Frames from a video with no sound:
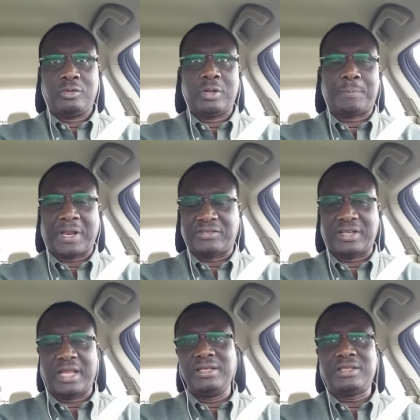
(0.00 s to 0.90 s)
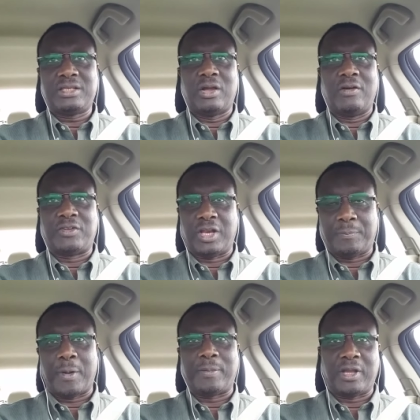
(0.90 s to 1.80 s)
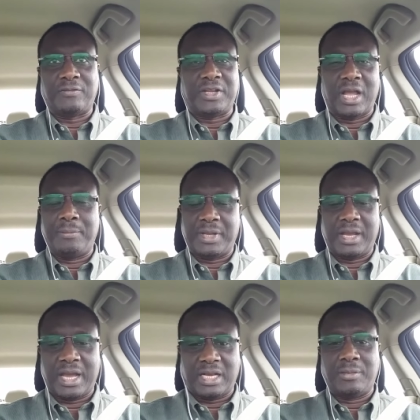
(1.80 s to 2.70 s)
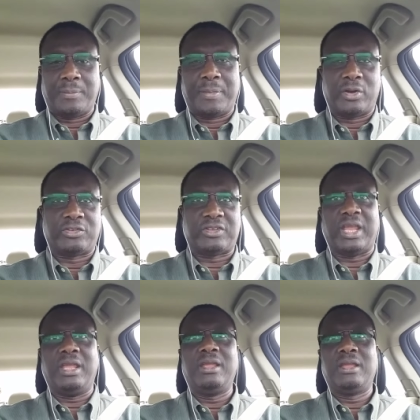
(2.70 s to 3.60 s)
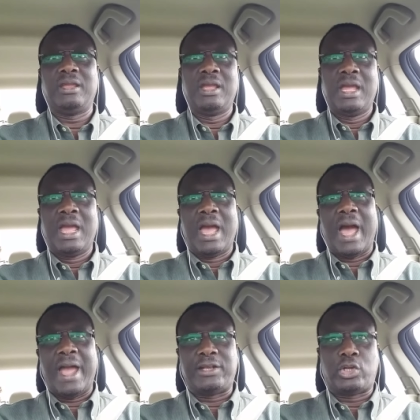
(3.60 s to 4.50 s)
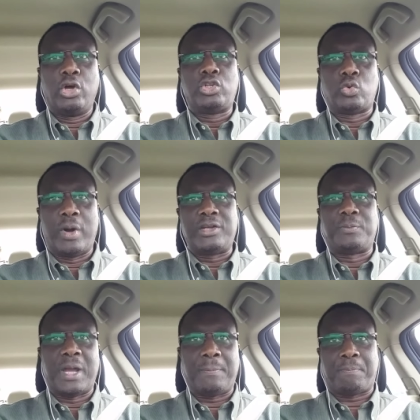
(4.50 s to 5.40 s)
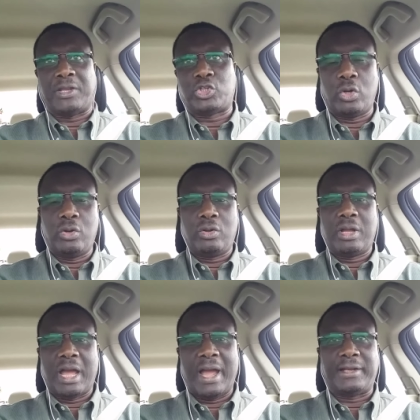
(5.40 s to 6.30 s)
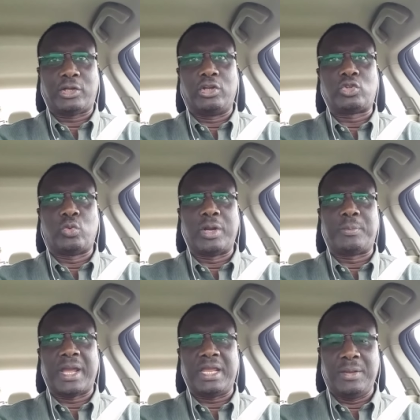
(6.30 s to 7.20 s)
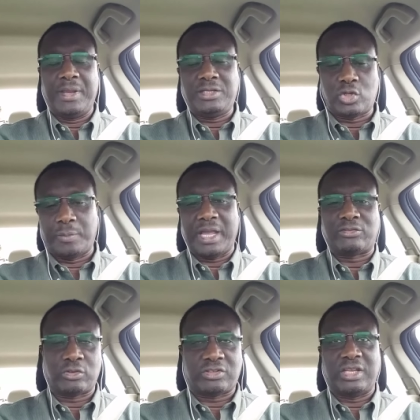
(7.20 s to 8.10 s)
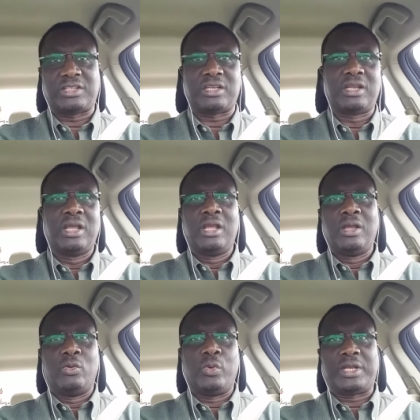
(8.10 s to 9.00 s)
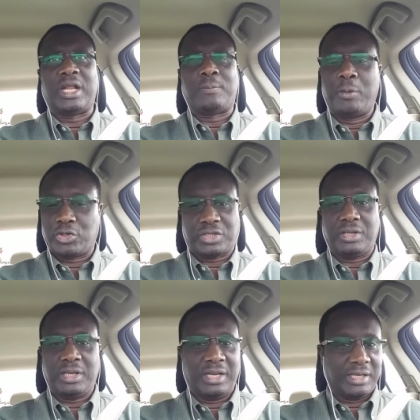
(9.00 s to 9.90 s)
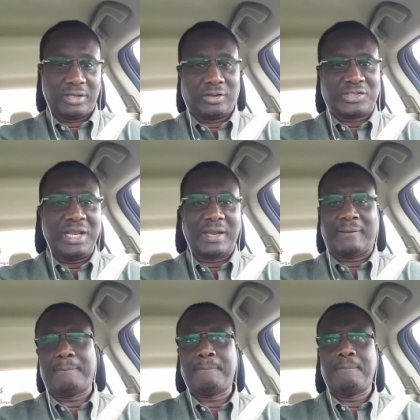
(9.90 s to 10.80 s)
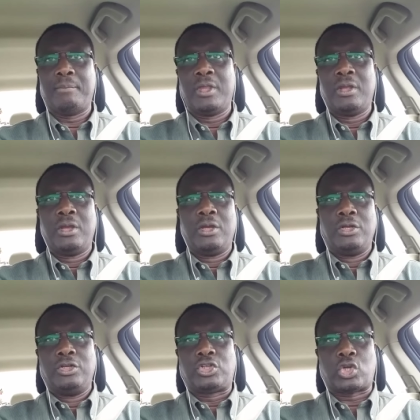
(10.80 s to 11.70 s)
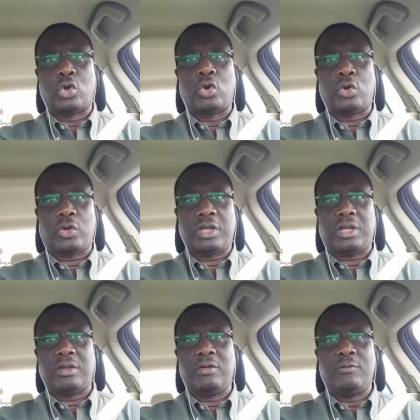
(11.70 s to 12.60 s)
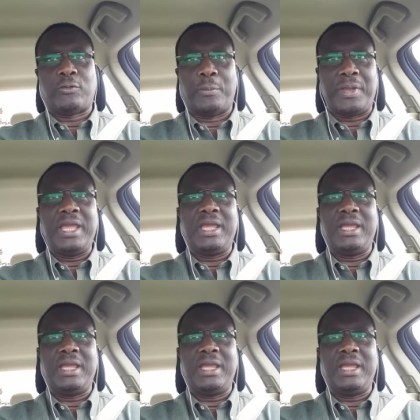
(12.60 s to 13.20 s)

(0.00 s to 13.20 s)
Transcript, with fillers: the President of the Republic of the Gambia, Adam Barrow, say, I don't want my picture, I don't want my image to be associated with that post. He did not say that. So, for me,